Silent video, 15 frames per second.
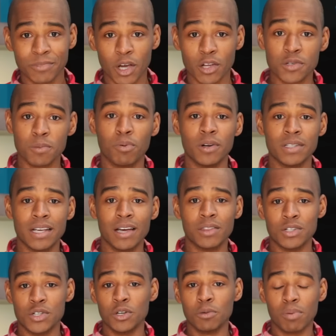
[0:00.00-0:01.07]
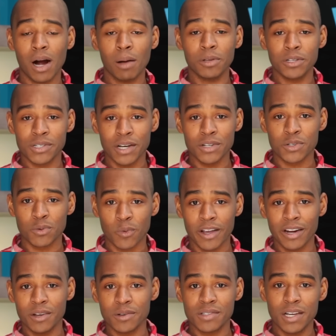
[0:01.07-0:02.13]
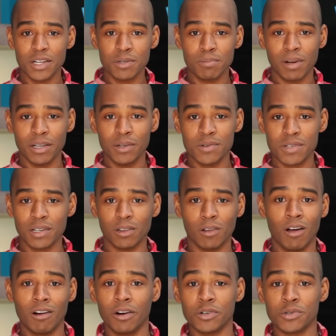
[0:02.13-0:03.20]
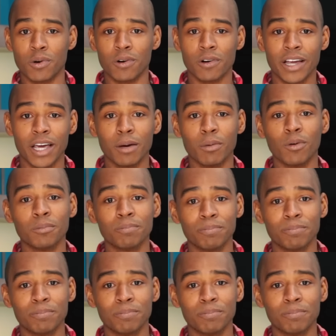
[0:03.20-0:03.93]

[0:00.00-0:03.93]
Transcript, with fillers: He also points out that you could probably change the radio station by using a longer or shorter cable.